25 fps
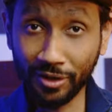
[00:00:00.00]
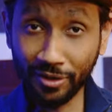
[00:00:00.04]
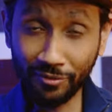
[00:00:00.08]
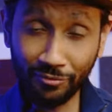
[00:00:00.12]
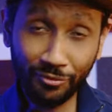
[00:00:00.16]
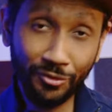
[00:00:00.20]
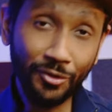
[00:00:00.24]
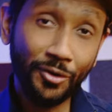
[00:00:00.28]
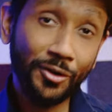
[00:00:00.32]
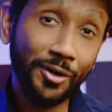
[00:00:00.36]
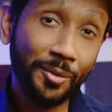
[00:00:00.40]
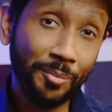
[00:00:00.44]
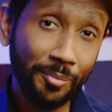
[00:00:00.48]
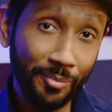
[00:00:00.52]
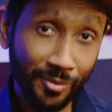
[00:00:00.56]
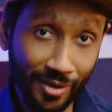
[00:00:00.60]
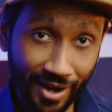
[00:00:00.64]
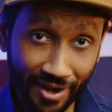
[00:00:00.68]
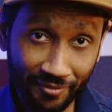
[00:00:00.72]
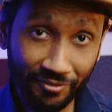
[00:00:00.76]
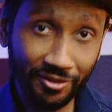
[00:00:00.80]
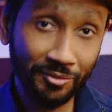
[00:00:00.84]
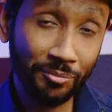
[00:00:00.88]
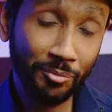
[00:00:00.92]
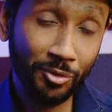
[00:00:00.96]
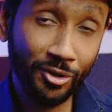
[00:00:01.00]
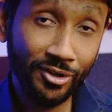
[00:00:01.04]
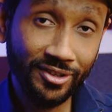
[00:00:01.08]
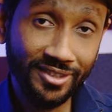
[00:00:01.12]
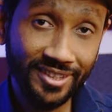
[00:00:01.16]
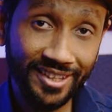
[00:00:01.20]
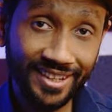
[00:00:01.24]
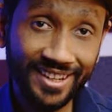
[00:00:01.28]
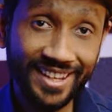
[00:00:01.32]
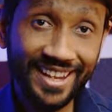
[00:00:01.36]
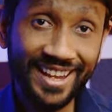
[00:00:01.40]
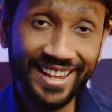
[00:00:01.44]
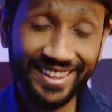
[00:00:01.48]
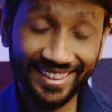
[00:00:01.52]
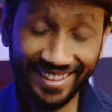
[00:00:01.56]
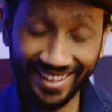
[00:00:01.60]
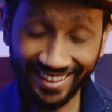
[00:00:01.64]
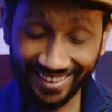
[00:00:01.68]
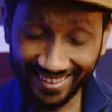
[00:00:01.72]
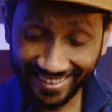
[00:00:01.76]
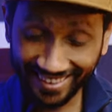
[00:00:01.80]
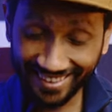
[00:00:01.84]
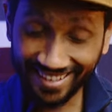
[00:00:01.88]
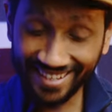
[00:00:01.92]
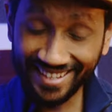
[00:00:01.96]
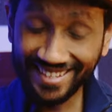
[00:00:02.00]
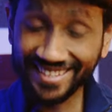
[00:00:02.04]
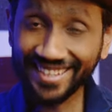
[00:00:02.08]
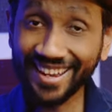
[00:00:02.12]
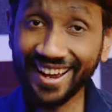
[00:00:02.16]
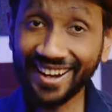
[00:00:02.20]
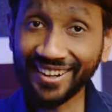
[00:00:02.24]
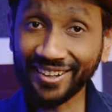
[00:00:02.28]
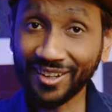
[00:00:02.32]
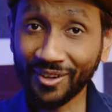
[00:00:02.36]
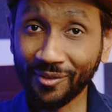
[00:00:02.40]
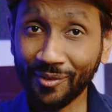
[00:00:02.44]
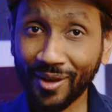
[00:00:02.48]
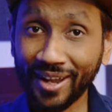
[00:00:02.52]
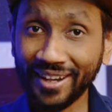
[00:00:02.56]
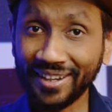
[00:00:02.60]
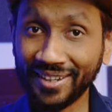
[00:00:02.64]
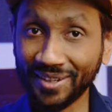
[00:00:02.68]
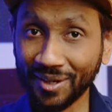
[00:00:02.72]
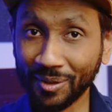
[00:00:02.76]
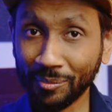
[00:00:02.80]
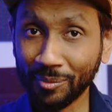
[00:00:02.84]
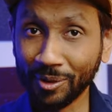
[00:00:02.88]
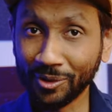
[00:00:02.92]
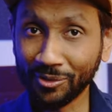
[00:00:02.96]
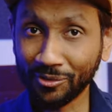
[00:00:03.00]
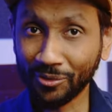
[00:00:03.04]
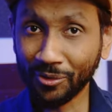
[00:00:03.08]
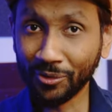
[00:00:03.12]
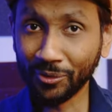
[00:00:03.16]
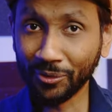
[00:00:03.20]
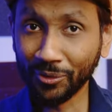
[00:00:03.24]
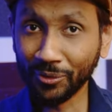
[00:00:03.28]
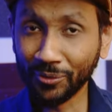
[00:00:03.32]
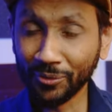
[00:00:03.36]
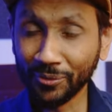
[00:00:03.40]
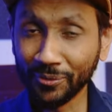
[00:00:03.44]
if you're a private person, then these are the right earbuds for you.